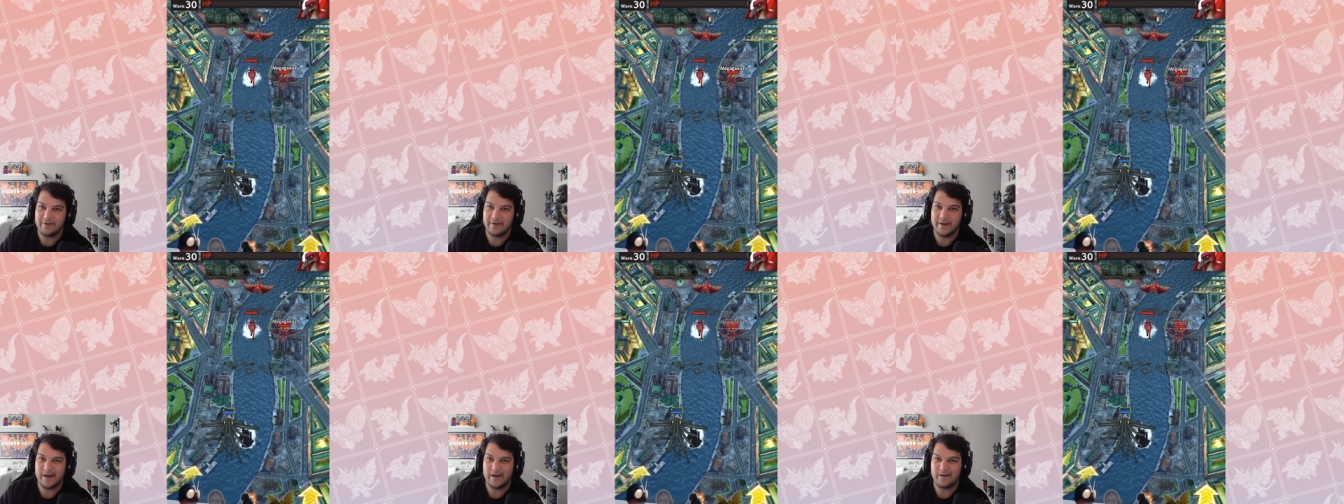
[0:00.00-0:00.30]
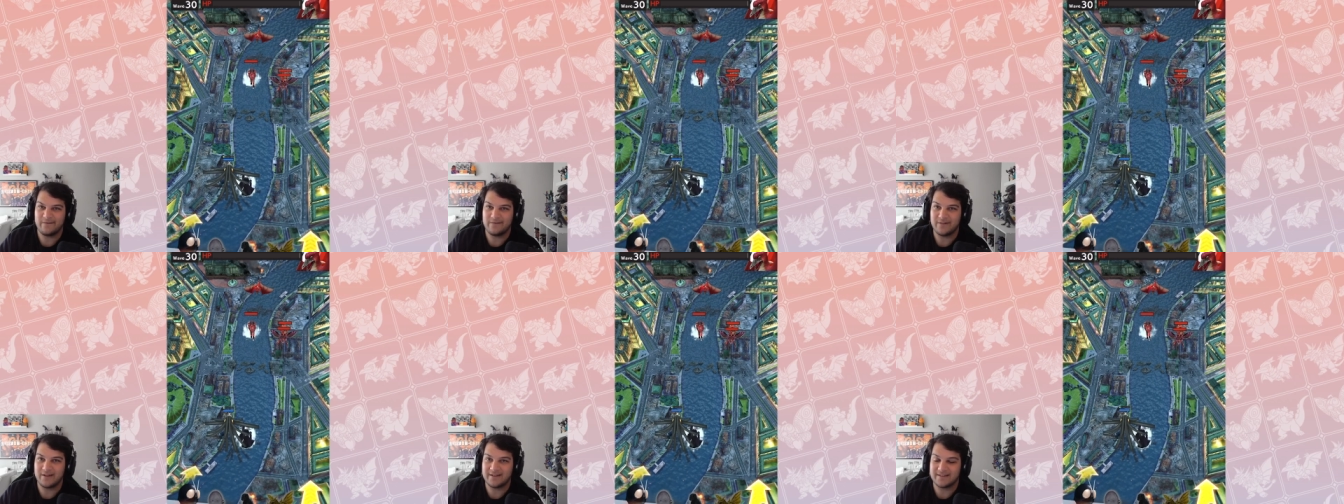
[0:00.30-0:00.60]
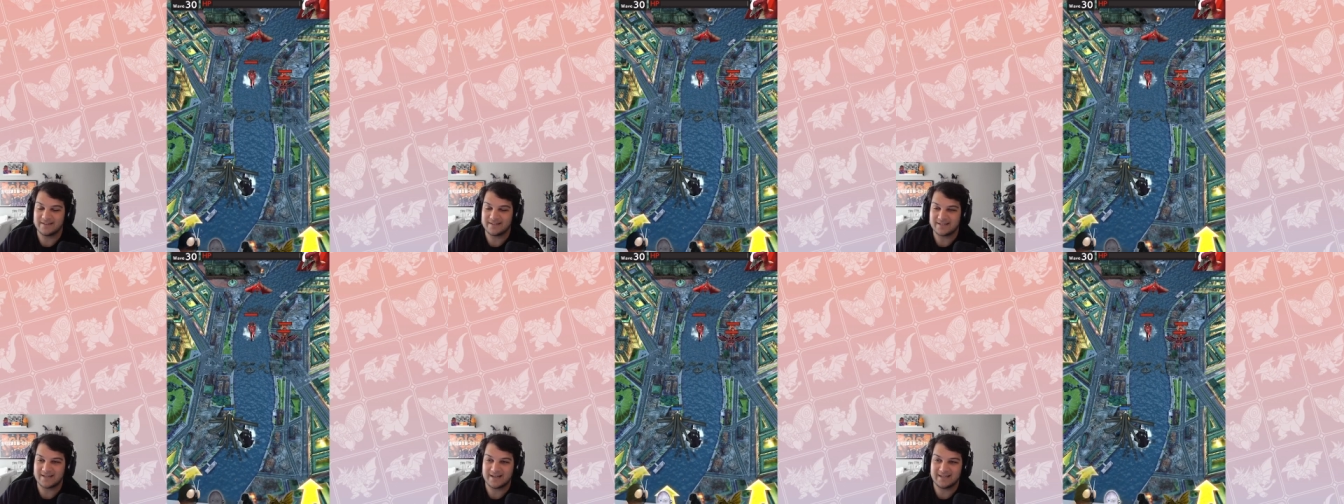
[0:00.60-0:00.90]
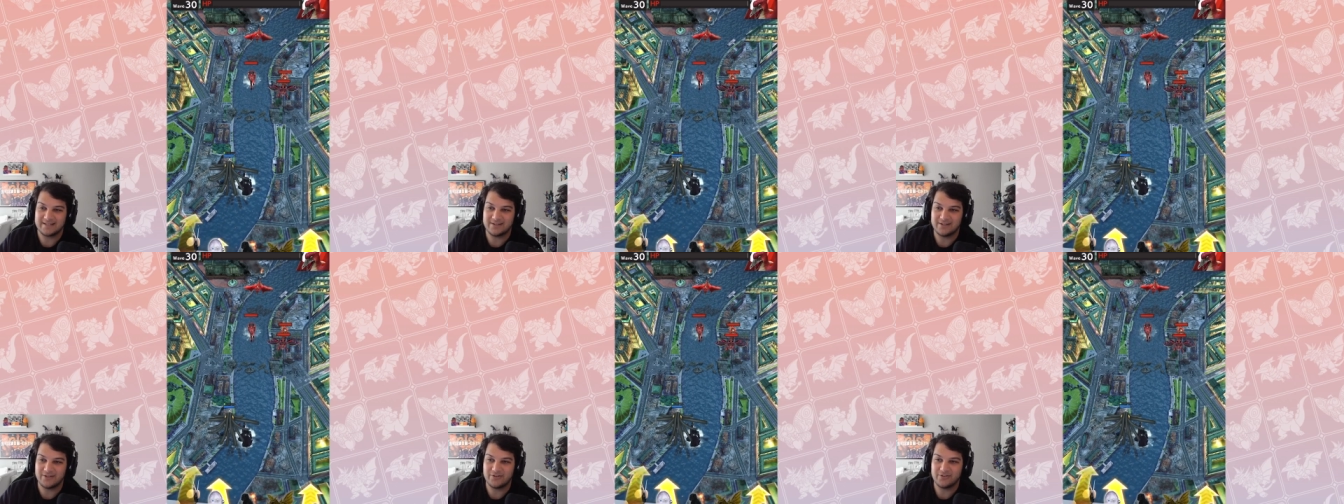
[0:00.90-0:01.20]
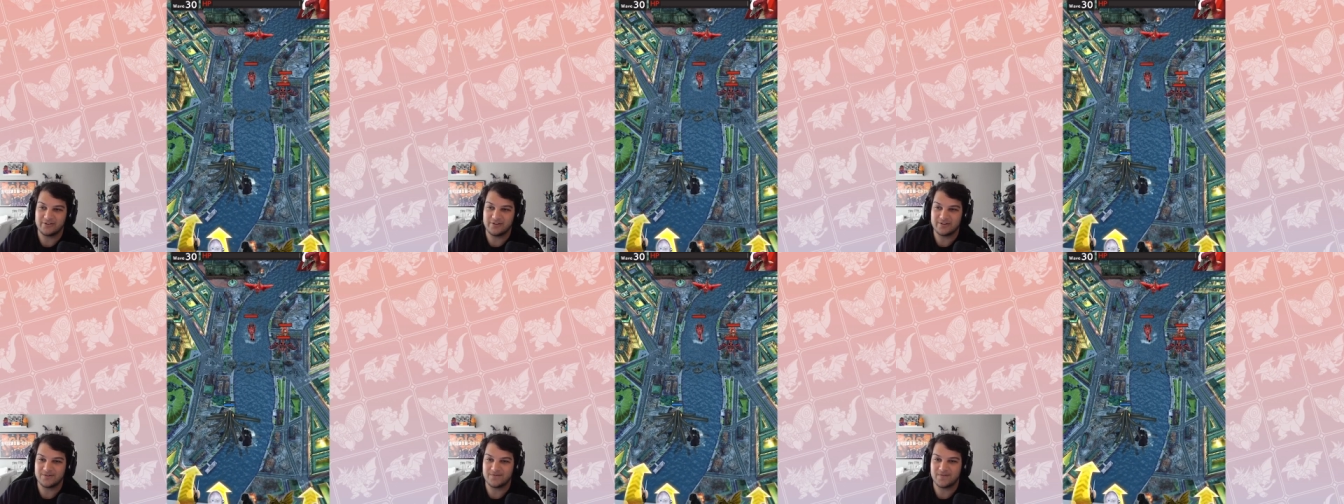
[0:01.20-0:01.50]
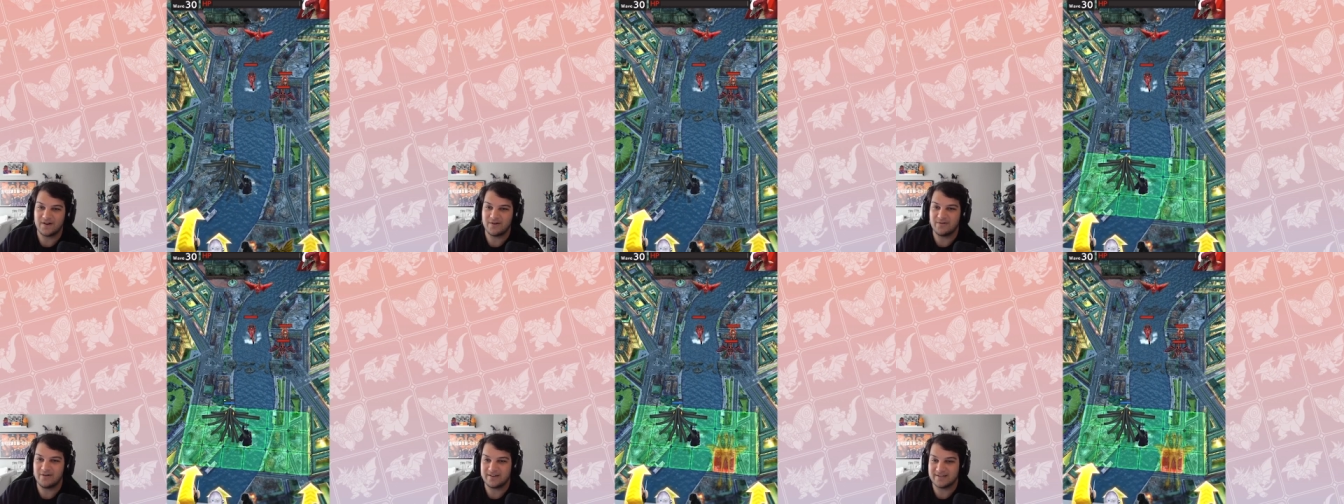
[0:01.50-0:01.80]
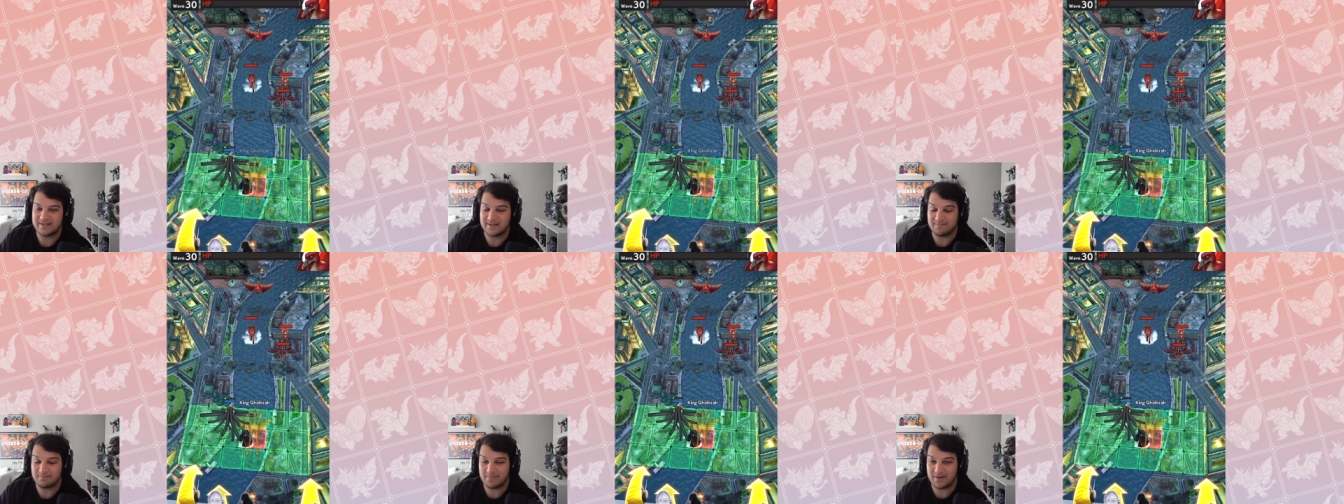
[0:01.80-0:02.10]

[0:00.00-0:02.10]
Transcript: now I have like this guy literally, this Fire Name is on